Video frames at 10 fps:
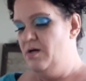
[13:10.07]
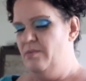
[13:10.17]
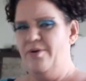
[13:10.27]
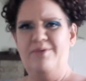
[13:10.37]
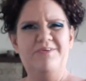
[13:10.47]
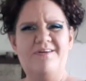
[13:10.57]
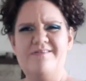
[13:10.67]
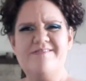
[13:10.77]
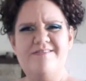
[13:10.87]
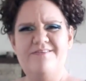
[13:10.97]
And probably not
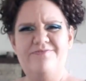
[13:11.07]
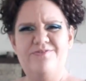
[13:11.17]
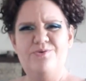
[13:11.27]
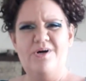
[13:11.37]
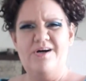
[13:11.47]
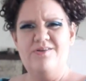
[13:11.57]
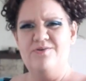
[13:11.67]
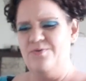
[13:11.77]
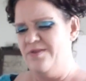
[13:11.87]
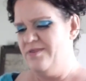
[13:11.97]
seafood
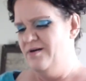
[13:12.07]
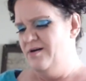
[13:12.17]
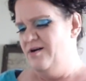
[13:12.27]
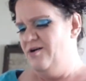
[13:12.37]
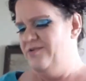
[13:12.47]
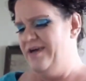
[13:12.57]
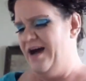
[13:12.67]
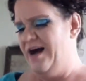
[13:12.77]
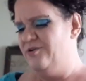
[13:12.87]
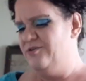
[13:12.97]
either, with all the
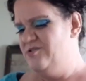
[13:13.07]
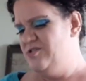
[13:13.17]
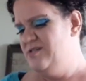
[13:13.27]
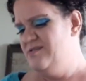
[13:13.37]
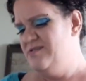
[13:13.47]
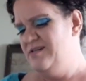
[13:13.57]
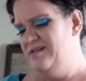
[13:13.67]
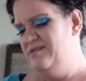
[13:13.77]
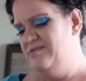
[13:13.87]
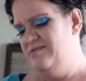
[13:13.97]
allergies
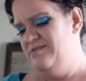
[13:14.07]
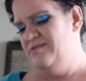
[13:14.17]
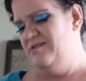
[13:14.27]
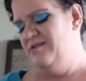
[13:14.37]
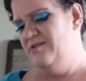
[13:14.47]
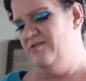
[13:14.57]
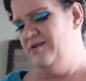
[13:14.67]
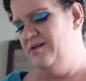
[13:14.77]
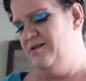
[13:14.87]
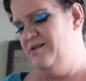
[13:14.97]
that are
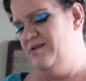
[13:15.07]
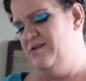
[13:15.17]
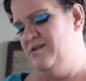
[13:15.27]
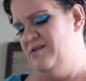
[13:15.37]
going on.